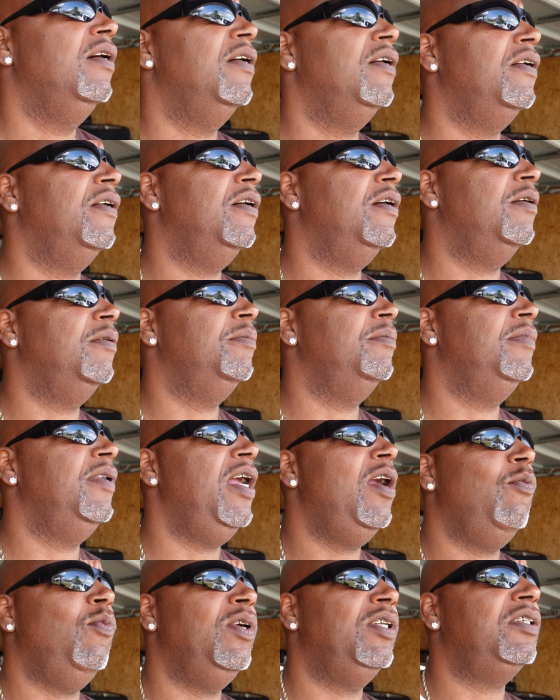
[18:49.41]
Um,
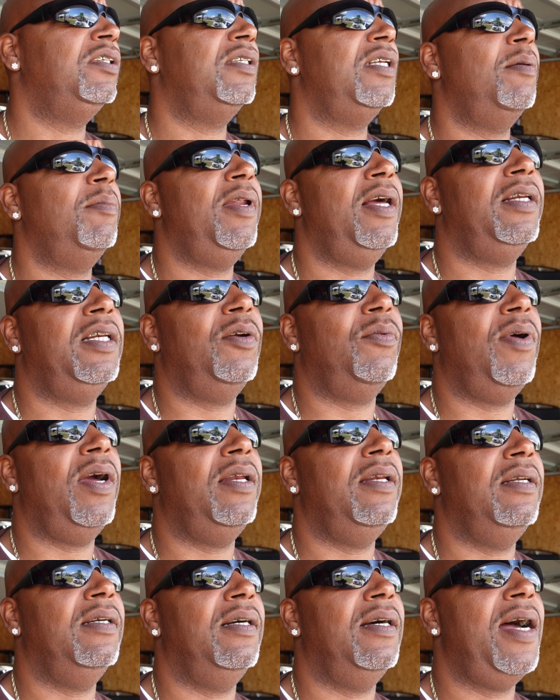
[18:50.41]
and with something like that right
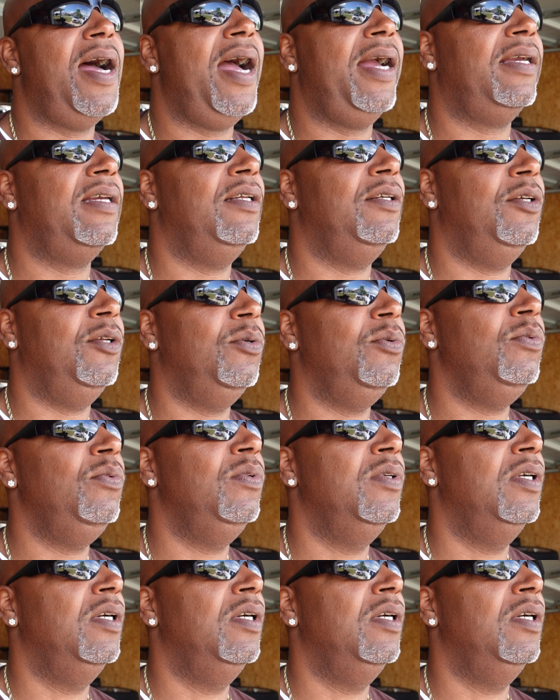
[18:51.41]
there, I can do,